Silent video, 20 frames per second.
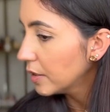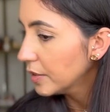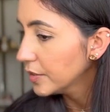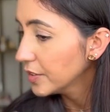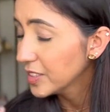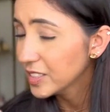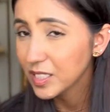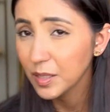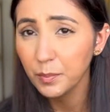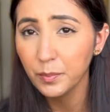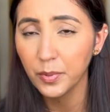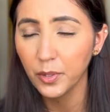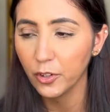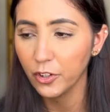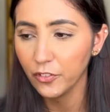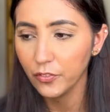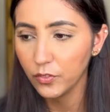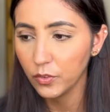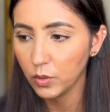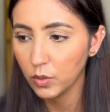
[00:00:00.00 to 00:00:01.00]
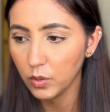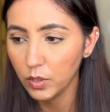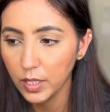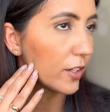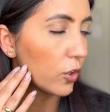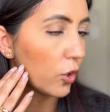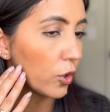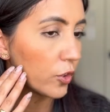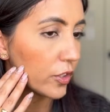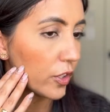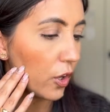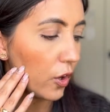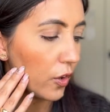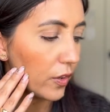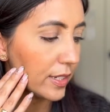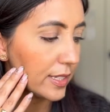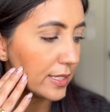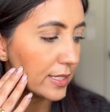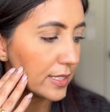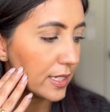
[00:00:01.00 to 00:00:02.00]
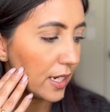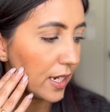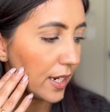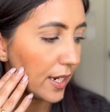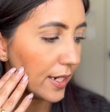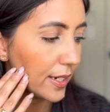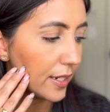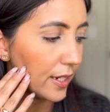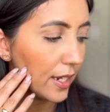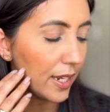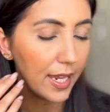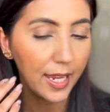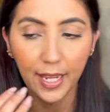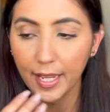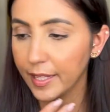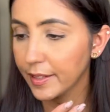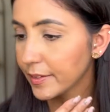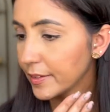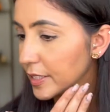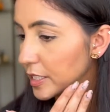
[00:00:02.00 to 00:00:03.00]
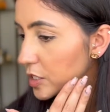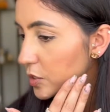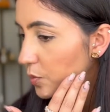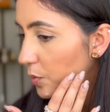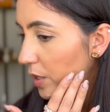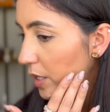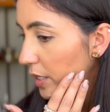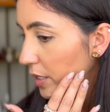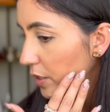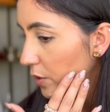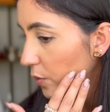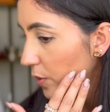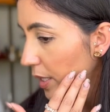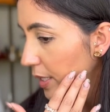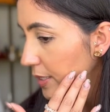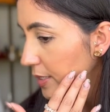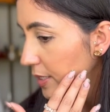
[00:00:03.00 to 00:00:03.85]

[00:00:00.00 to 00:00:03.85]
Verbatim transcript: these are beautiful on the orange side and this one right